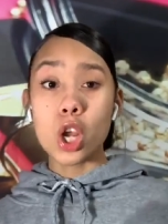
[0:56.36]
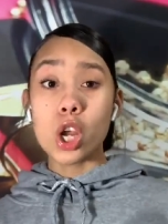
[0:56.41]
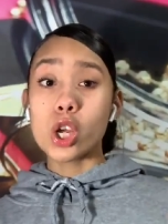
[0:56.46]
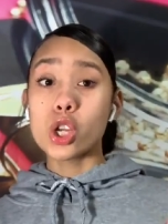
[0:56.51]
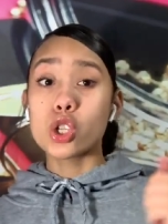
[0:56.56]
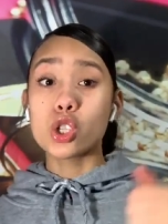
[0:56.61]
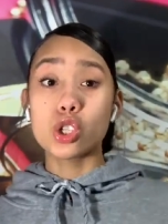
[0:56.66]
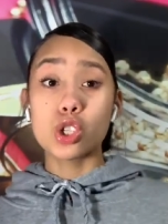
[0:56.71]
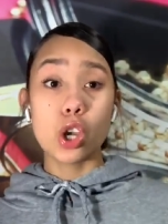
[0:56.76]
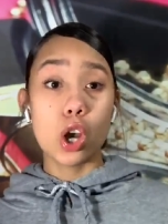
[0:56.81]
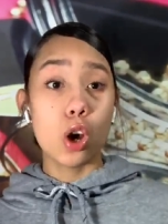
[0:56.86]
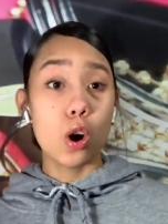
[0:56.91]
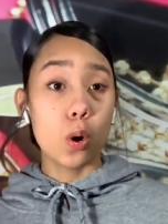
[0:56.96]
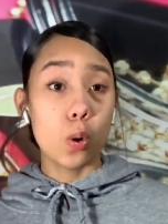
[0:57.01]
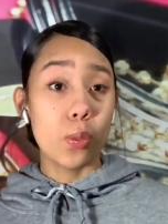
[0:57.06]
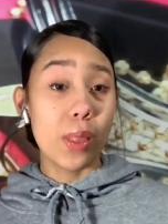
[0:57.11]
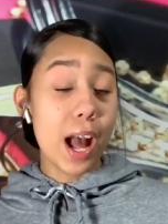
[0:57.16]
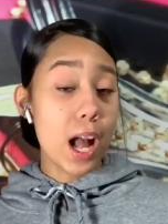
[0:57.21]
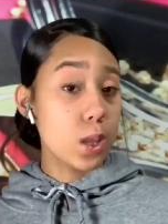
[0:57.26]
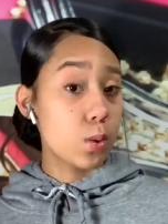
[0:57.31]
so
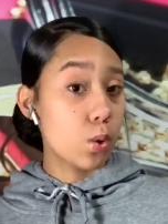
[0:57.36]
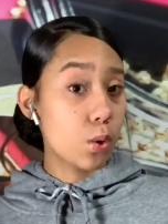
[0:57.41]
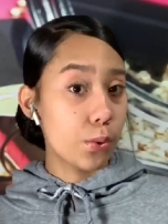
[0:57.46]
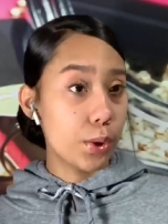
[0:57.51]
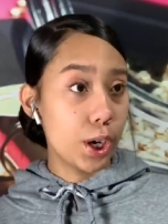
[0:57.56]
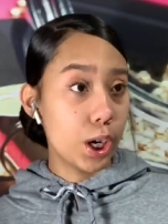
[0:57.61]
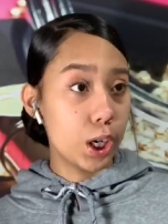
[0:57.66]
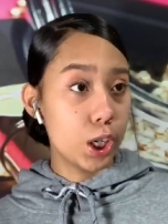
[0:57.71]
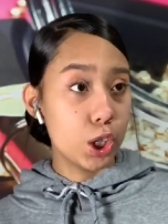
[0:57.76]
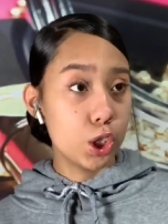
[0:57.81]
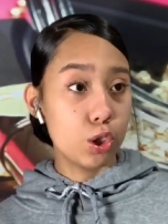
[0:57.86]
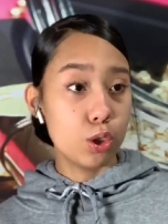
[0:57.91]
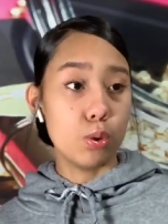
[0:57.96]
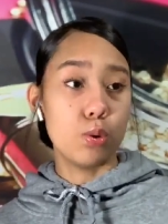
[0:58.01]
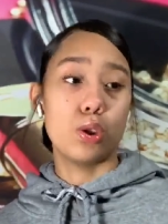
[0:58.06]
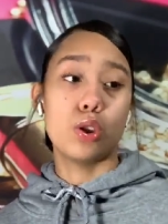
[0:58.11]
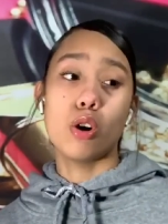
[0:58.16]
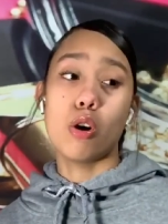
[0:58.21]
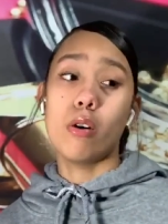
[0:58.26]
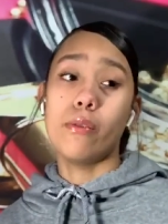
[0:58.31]
that's what we're gonna do.
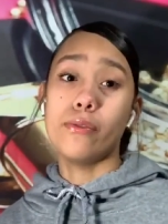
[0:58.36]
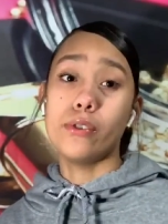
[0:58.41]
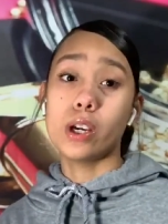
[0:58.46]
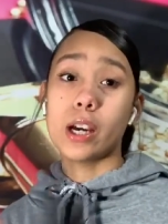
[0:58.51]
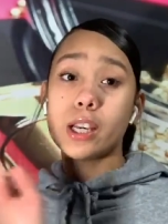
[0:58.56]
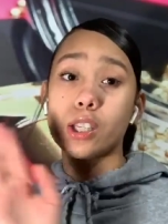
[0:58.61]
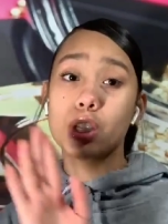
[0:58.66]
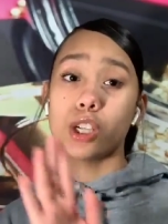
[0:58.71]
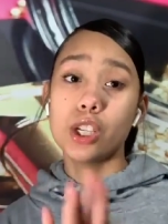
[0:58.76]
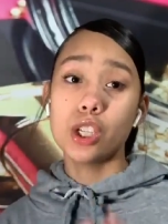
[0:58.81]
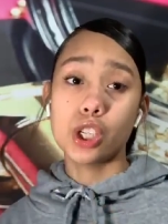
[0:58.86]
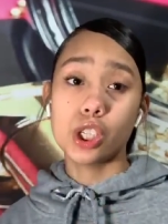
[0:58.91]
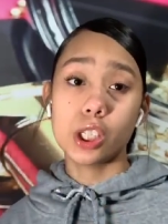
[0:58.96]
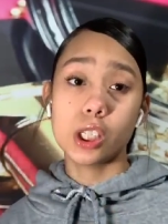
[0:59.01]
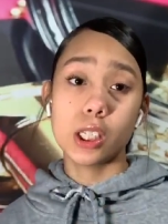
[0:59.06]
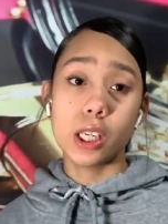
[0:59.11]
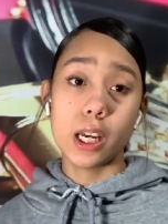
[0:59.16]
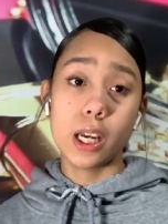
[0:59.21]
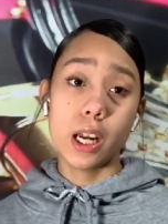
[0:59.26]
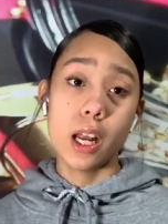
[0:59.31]
So if you guys are
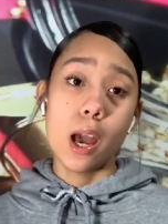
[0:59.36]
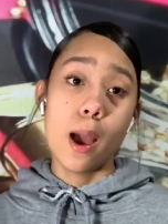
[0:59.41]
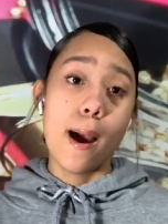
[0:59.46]
interested,